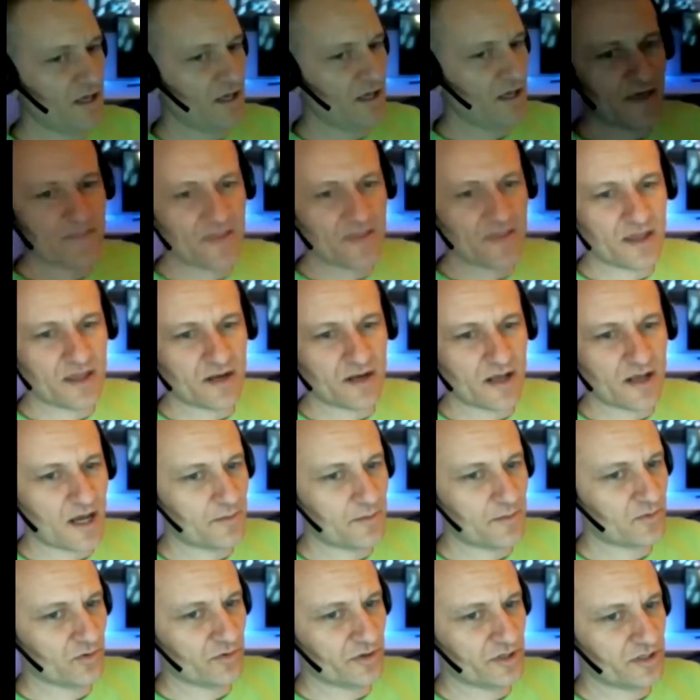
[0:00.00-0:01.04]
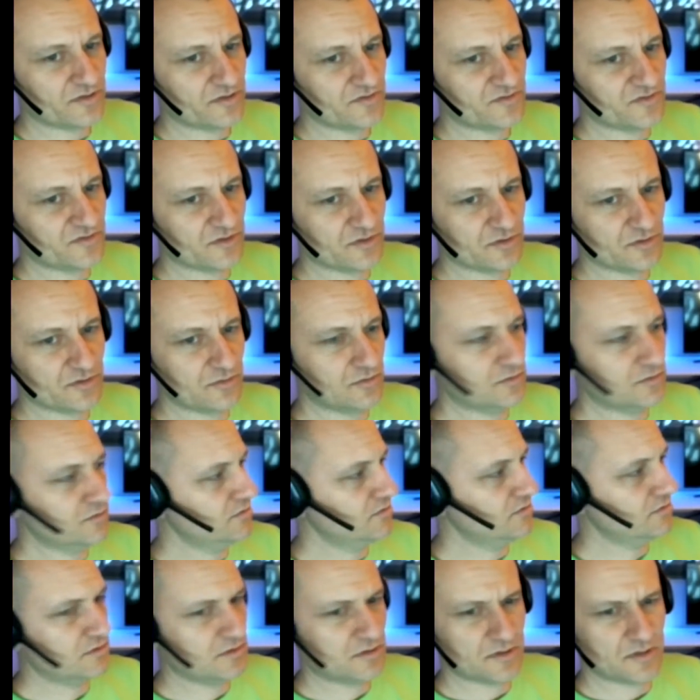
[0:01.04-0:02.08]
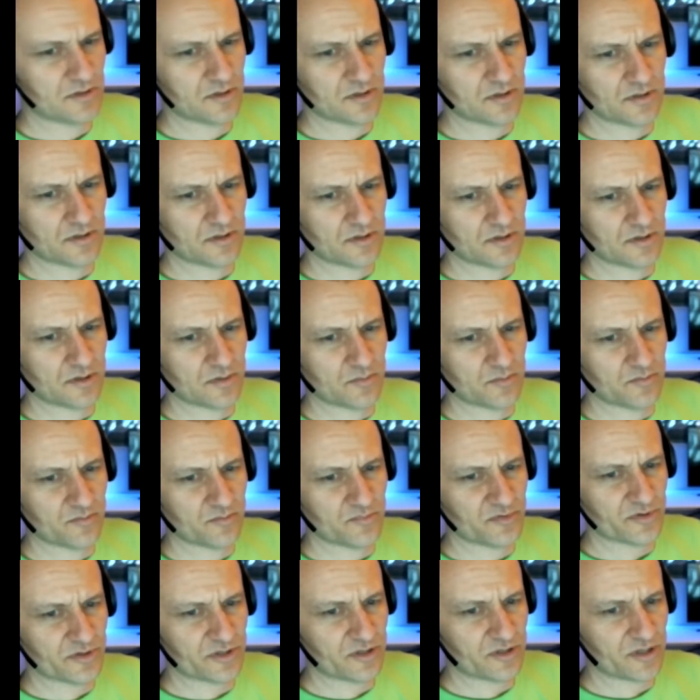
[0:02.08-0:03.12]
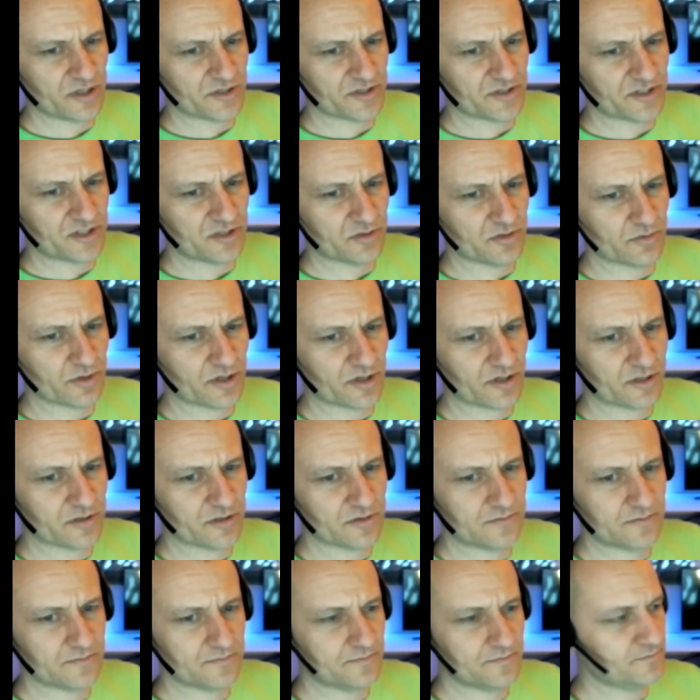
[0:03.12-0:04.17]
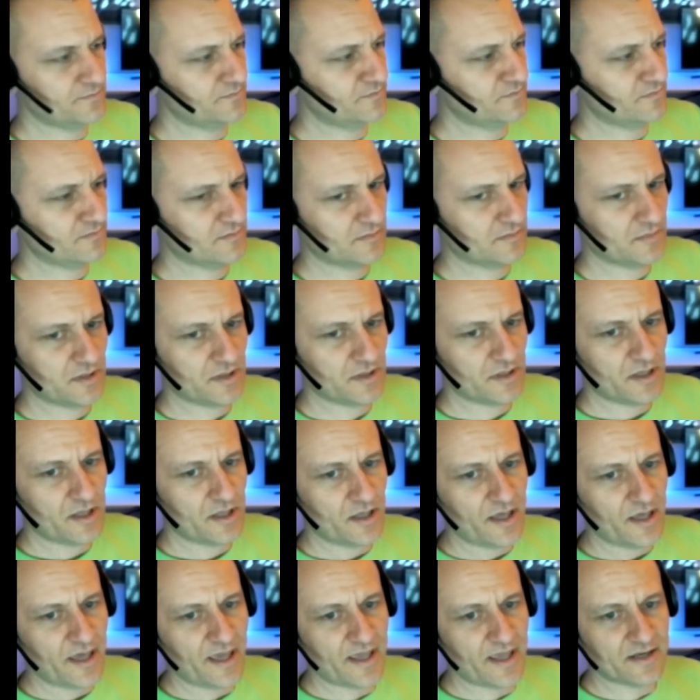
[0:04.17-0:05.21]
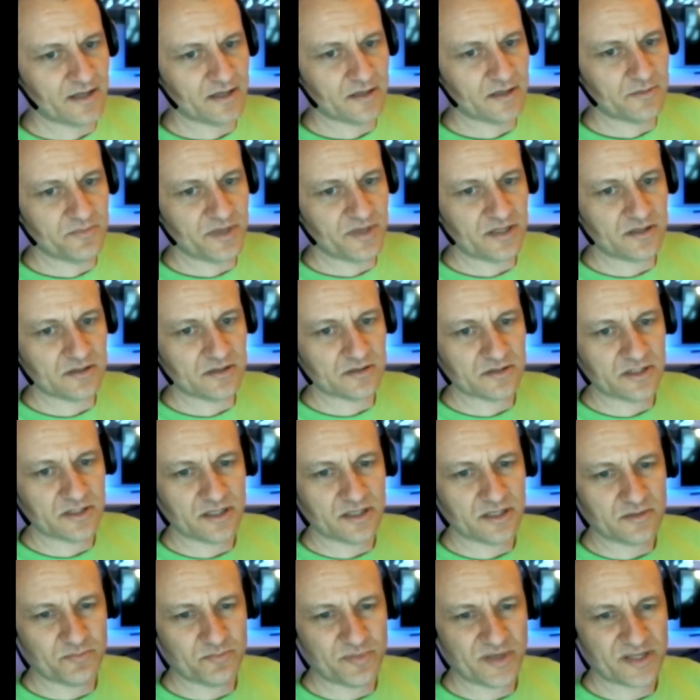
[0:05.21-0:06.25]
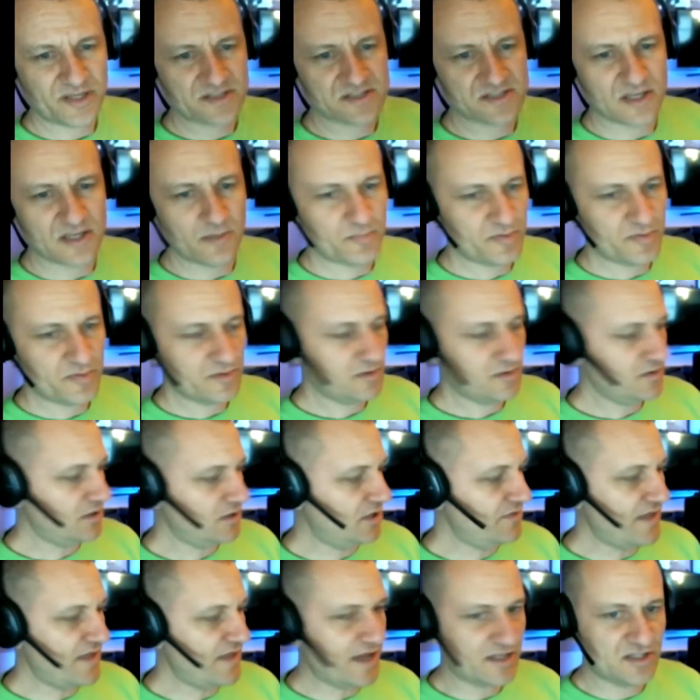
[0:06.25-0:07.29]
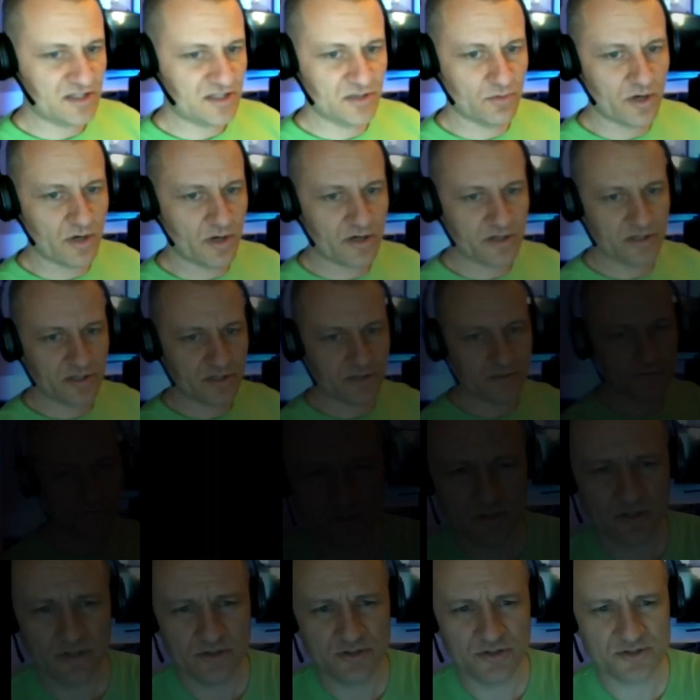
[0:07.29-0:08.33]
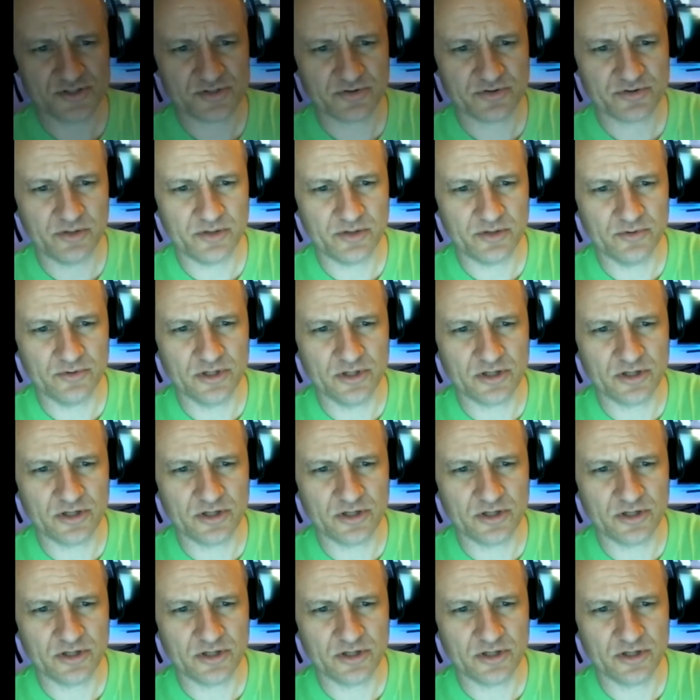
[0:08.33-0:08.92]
And then I'm going to put it on the QR code. And it immediately picks up on that QR code. Your screen will